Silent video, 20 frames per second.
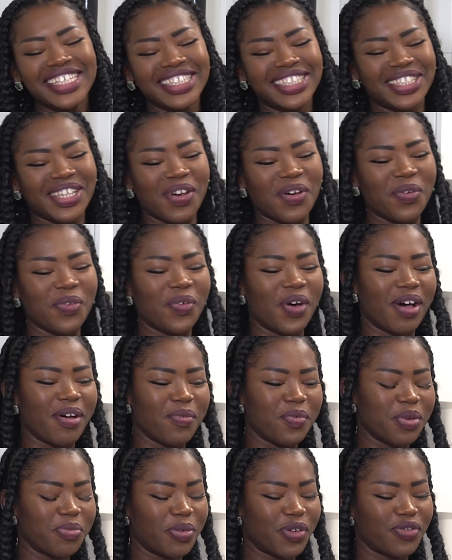
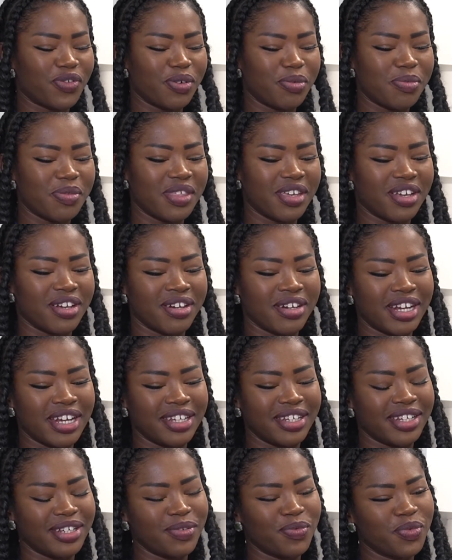So we performed there,
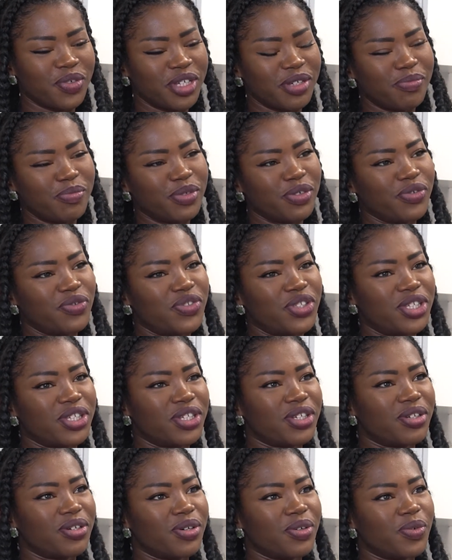and then we moved
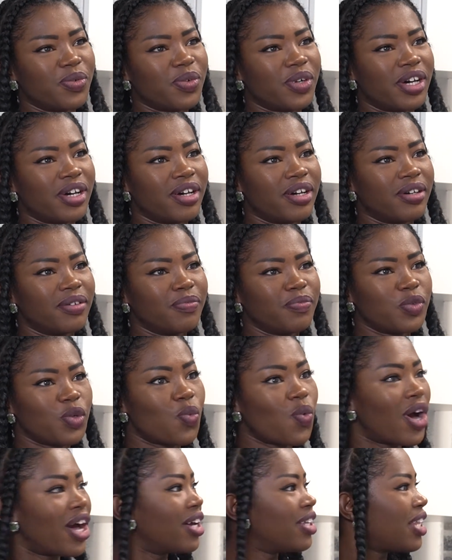to,
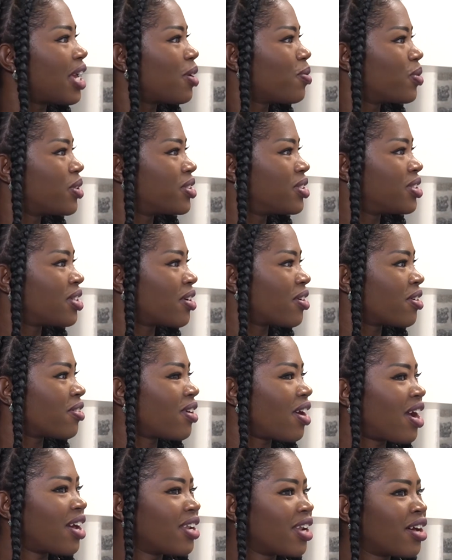while I was
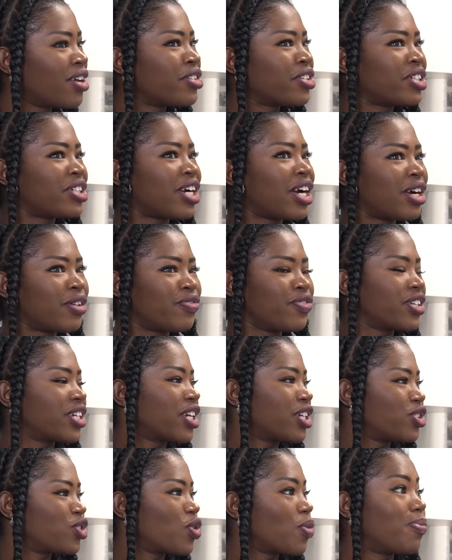there, another
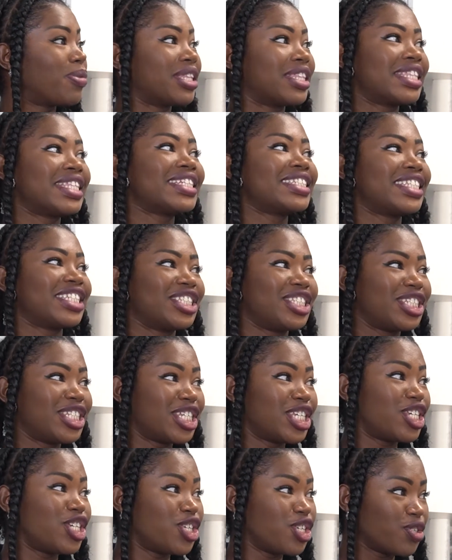African show, but this is
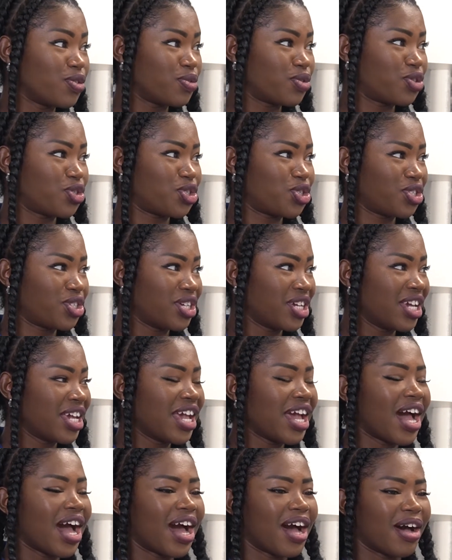huge,
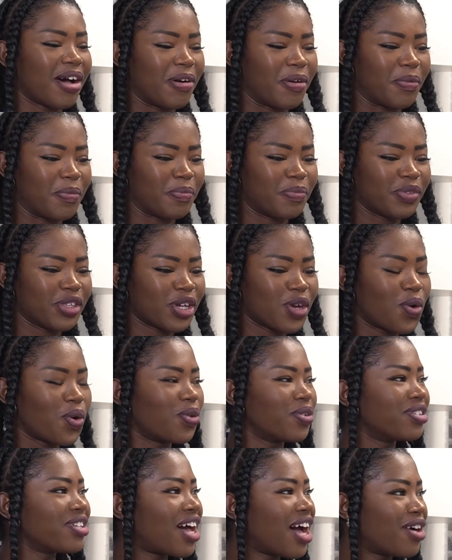
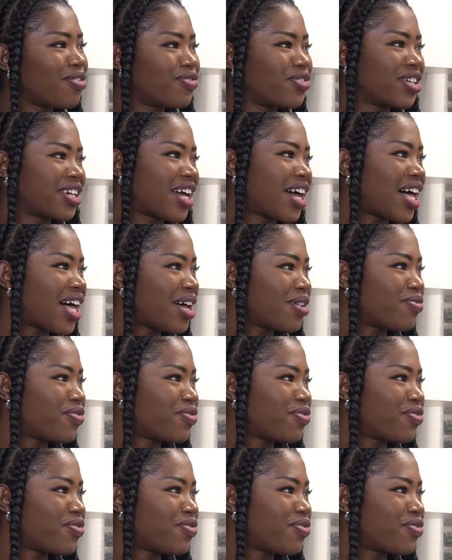called Africa.